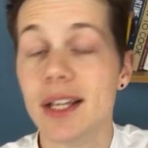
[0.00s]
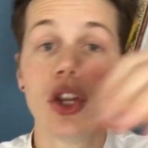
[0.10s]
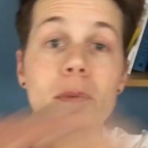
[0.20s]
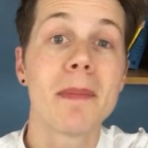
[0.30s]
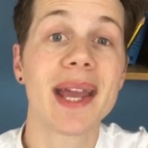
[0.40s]

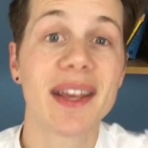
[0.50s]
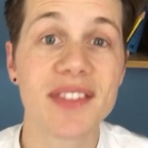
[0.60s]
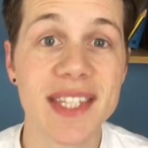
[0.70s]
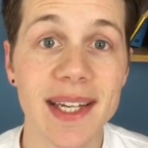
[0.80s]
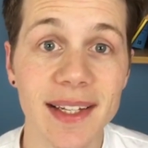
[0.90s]
You may
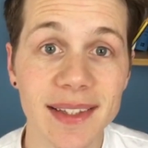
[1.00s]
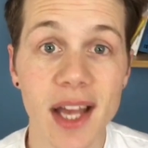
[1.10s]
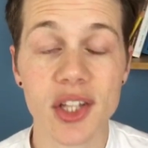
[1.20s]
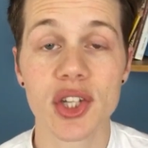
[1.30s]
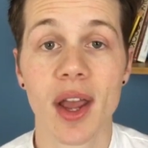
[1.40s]
have seen a
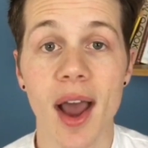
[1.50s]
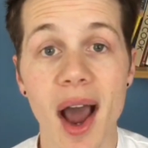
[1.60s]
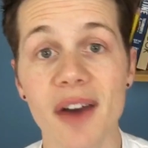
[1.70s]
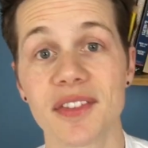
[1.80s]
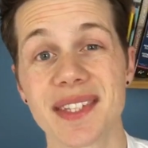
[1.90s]
Dutch
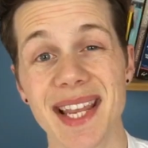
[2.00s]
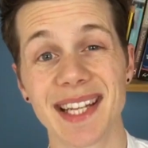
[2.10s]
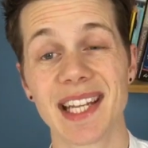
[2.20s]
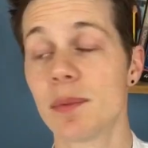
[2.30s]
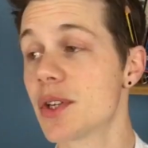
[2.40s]
oven
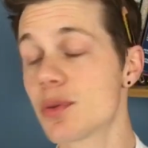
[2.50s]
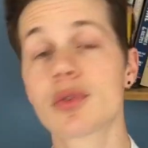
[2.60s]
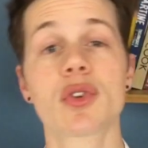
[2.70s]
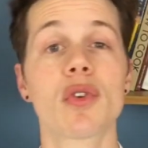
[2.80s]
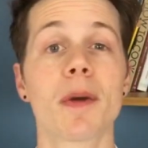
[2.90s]
technique, which
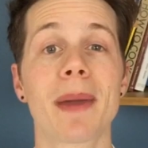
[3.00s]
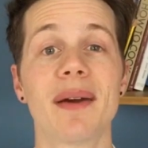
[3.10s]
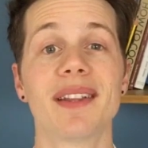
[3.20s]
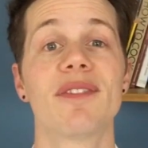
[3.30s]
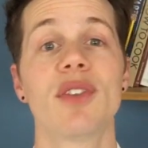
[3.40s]
we'll talk
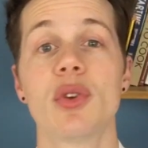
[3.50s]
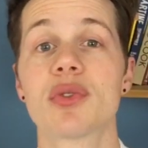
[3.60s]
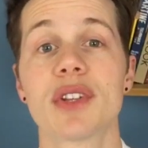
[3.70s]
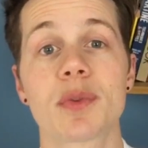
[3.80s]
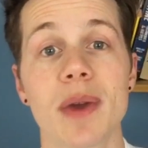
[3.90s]
about in the
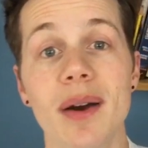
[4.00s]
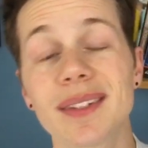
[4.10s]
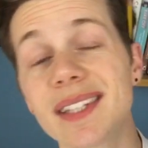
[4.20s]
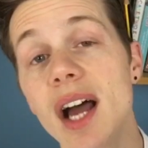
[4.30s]
future as well.